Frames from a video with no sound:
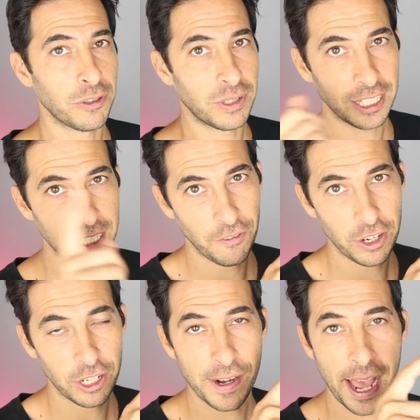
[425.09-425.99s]
So click that
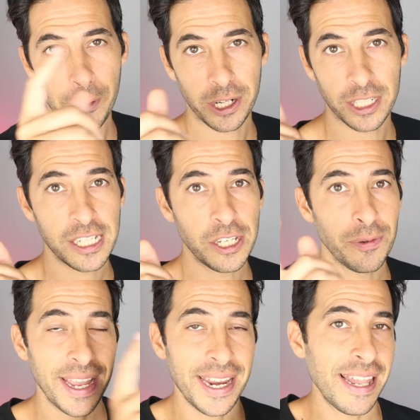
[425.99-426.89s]
video now, and I'll see
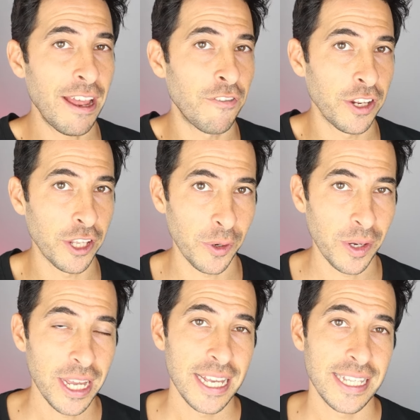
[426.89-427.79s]
you in that video.
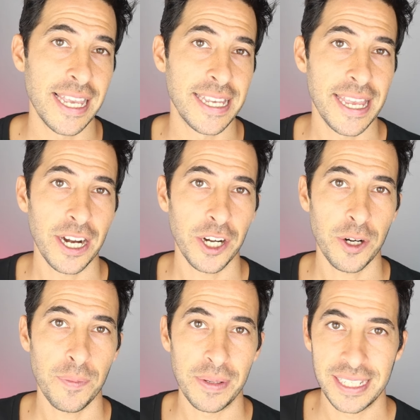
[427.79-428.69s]
Take
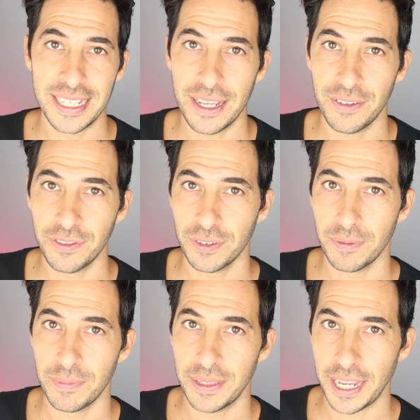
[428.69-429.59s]
care, be safe.
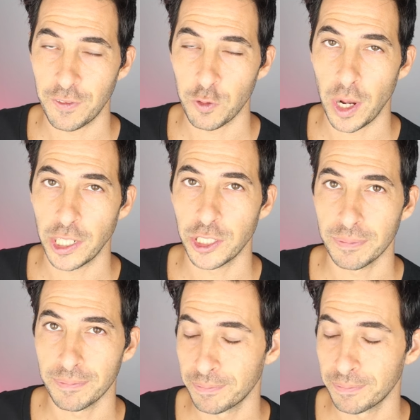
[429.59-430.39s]
Thank you for watching.